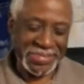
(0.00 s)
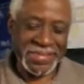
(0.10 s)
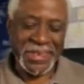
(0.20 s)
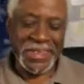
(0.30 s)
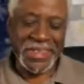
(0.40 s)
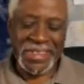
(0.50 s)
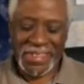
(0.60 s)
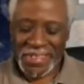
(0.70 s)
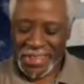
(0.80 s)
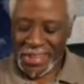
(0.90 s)
Okay.
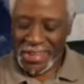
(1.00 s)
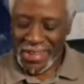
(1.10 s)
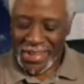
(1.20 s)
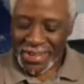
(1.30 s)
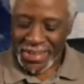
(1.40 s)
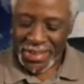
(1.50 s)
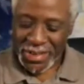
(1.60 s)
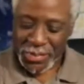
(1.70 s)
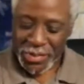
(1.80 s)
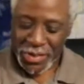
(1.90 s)

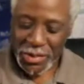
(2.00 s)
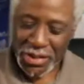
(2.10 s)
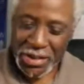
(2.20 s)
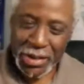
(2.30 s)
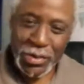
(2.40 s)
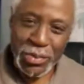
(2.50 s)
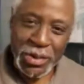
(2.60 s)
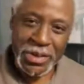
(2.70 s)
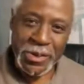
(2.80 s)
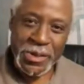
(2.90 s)
Hey, you can never be
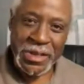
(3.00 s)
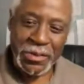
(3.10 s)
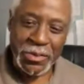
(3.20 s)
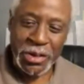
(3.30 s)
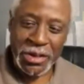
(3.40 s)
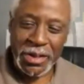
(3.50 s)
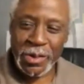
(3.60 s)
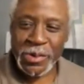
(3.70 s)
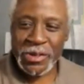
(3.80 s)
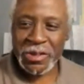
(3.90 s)
too safe when it
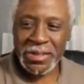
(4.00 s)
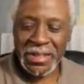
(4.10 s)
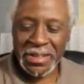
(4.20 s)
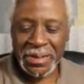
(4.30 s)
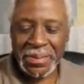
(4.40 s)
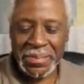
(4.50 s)
comes to your data.